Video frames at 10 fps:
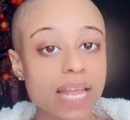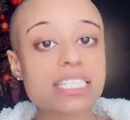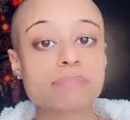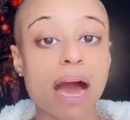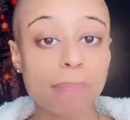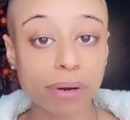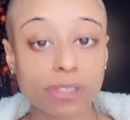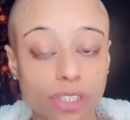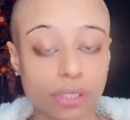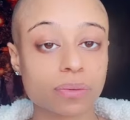That's my
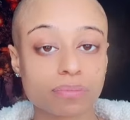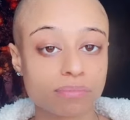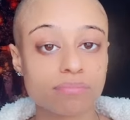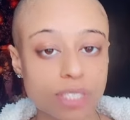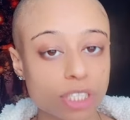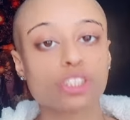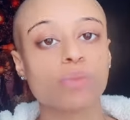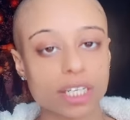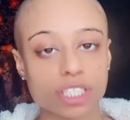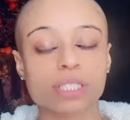personal
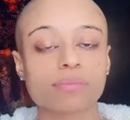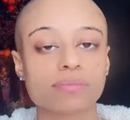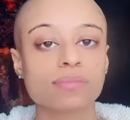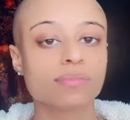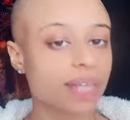situation.